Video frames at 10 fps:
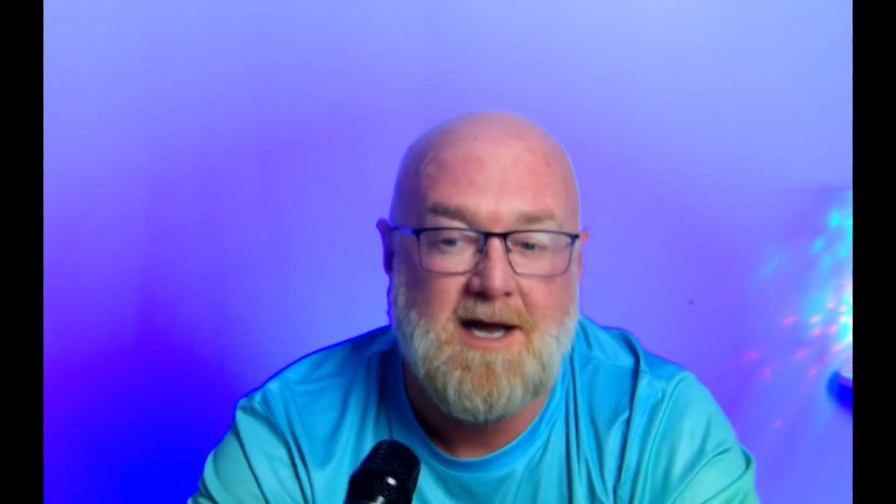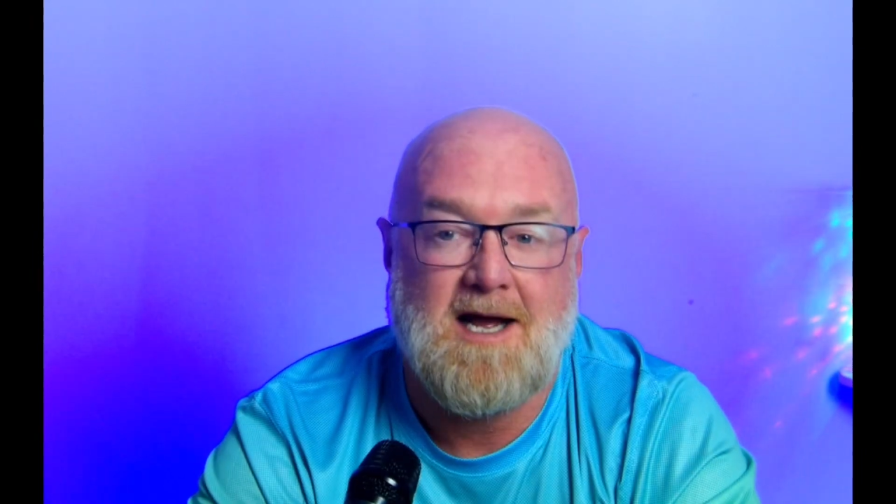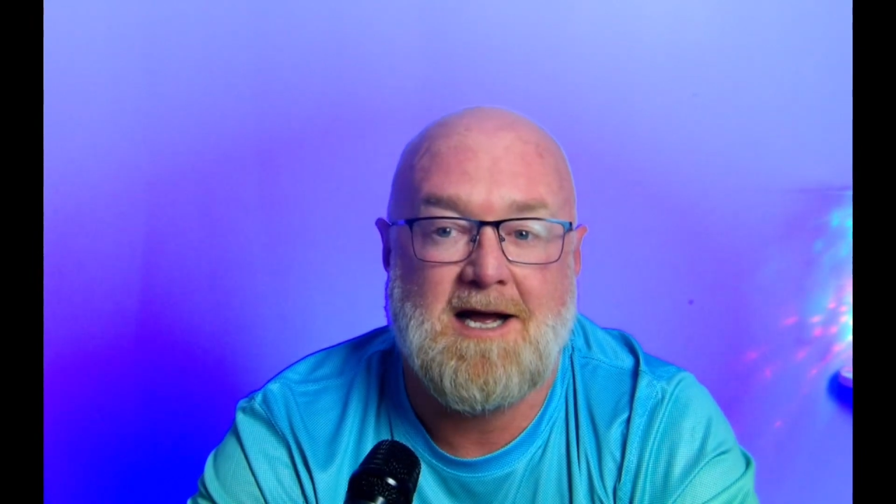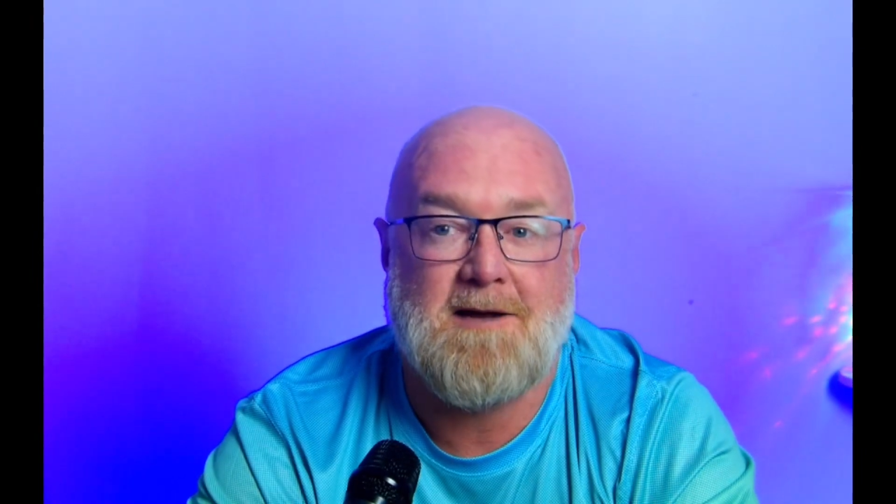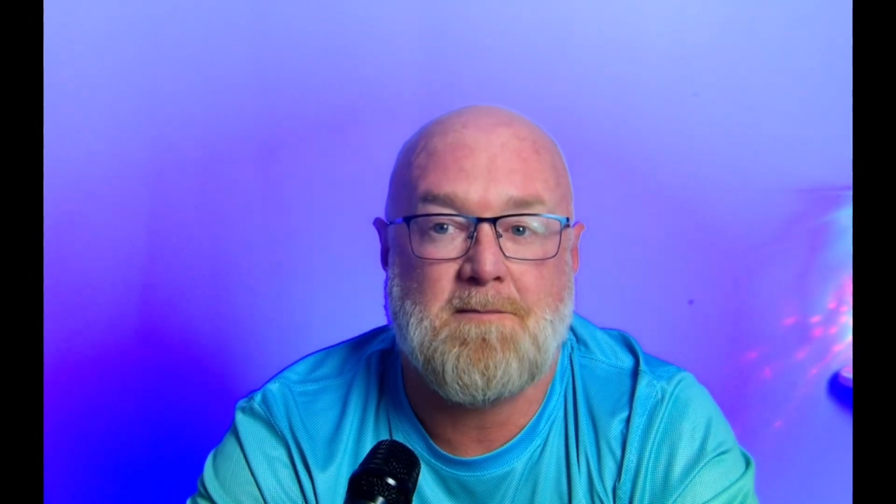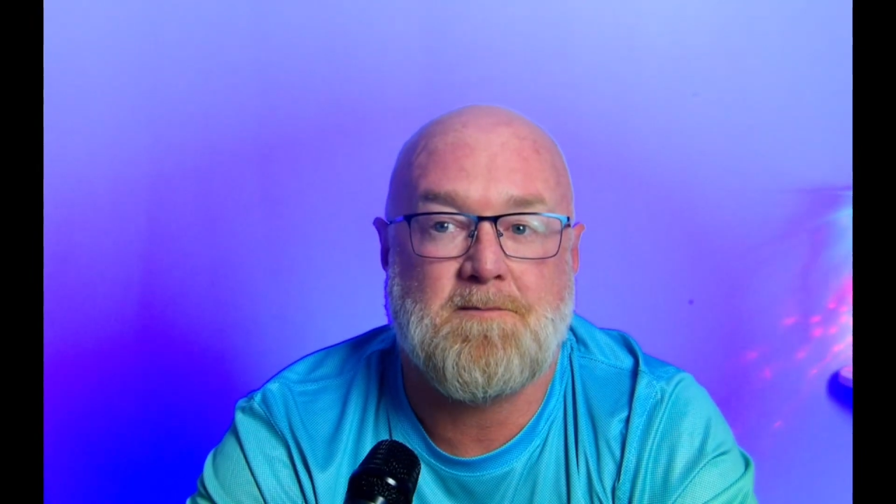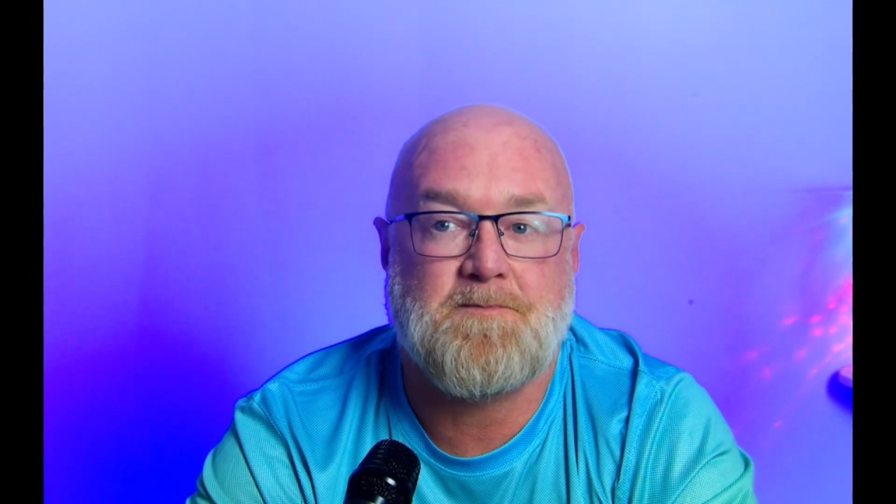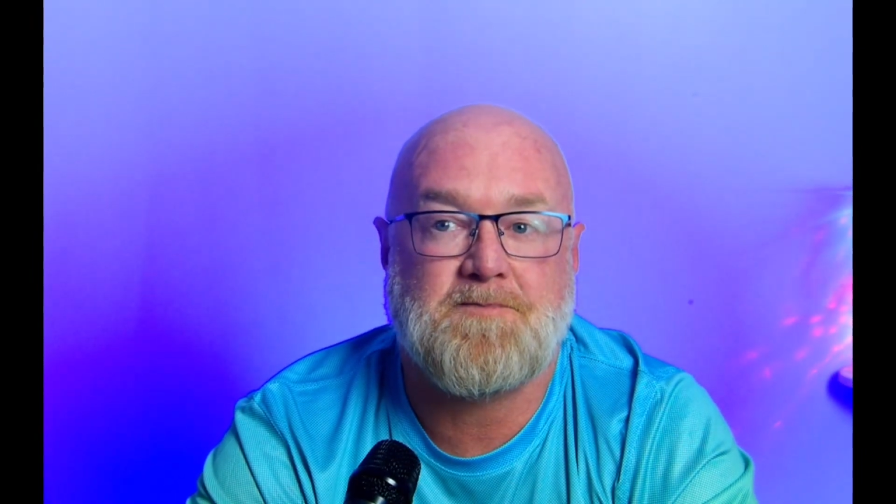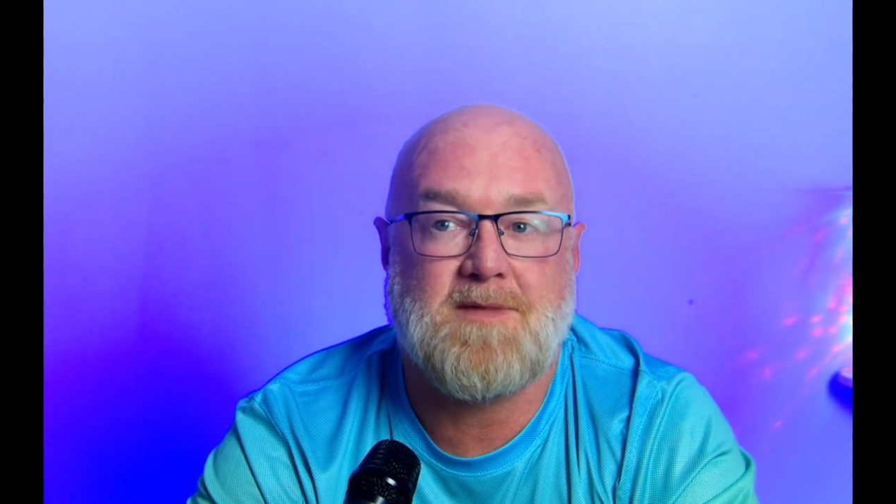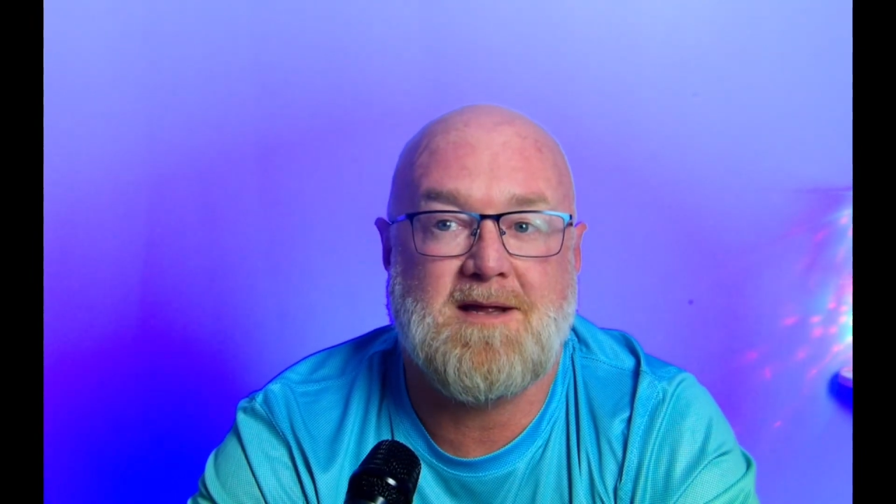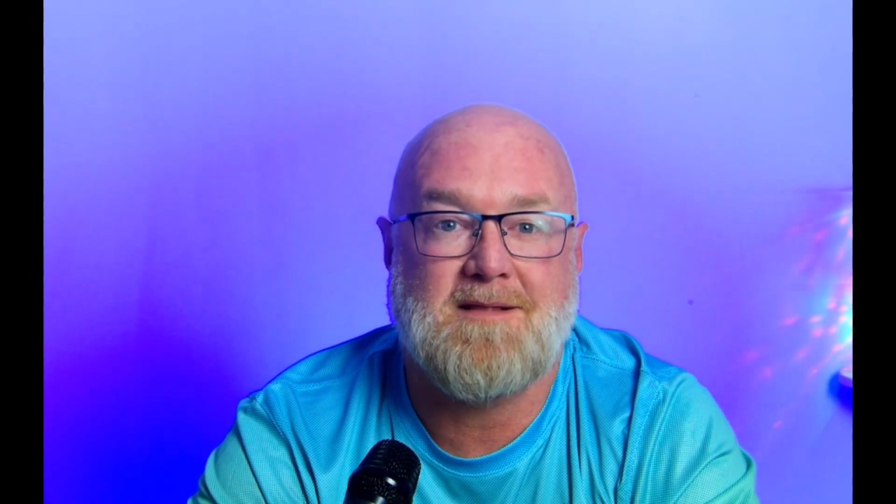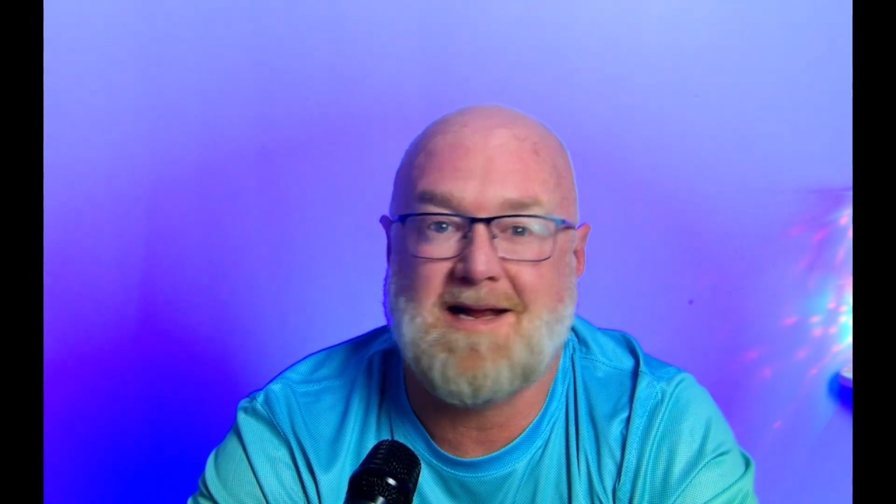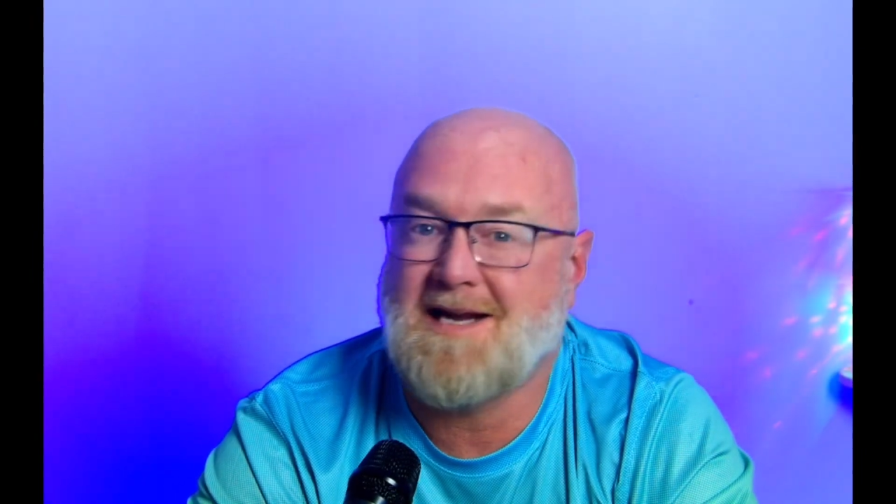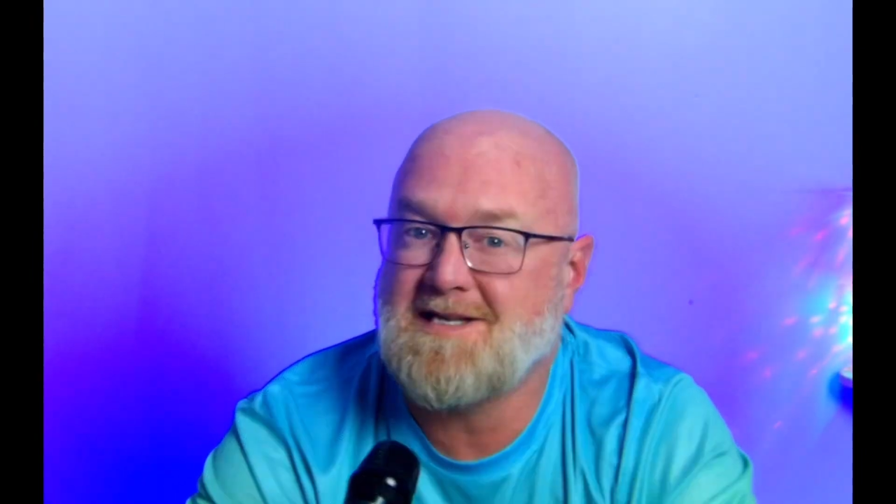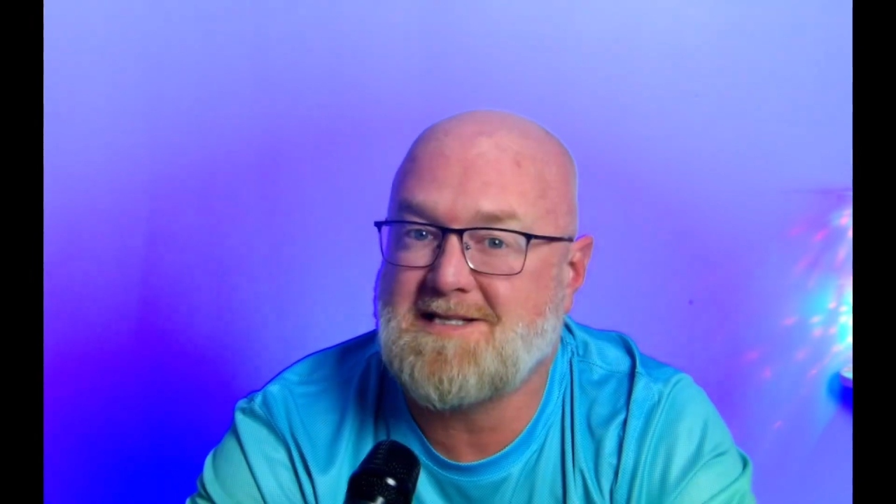um,
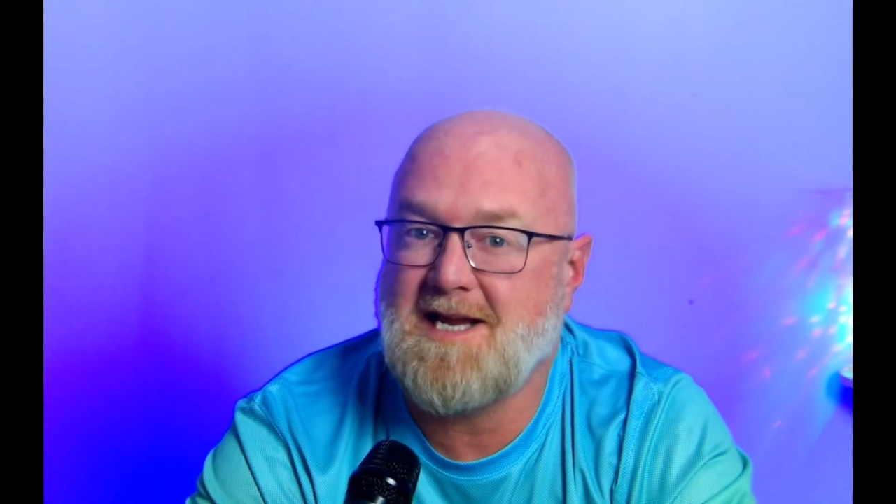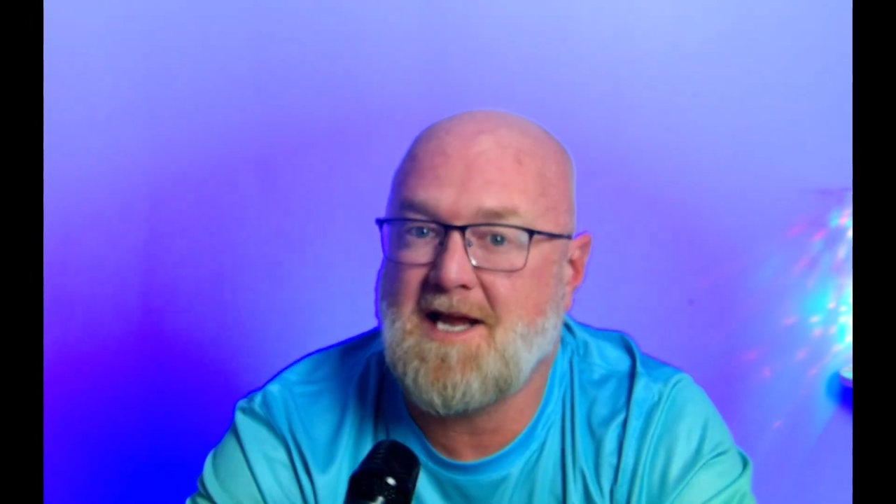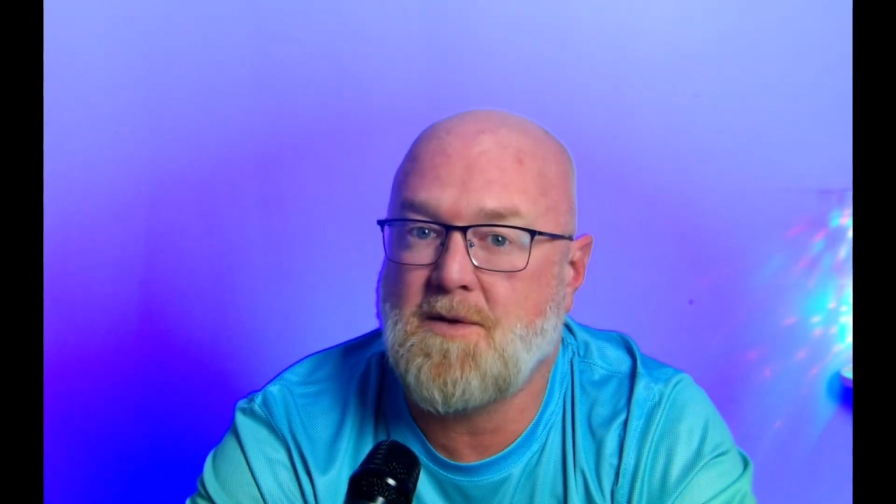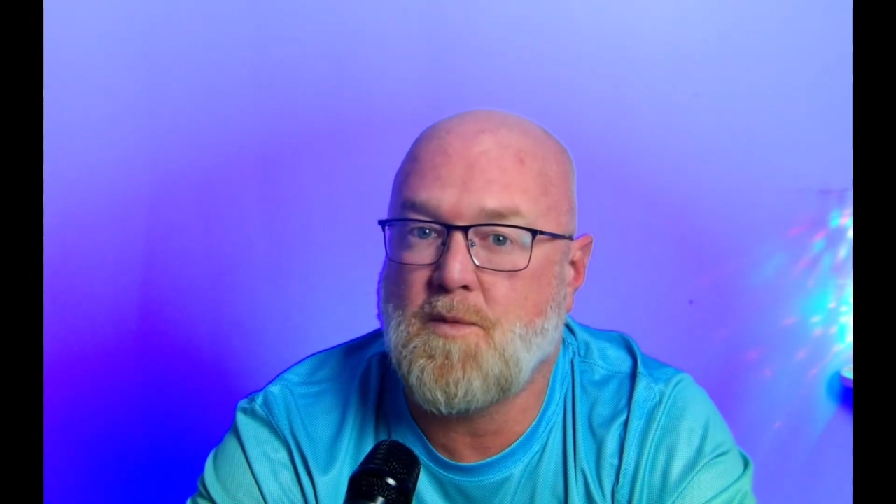like I said,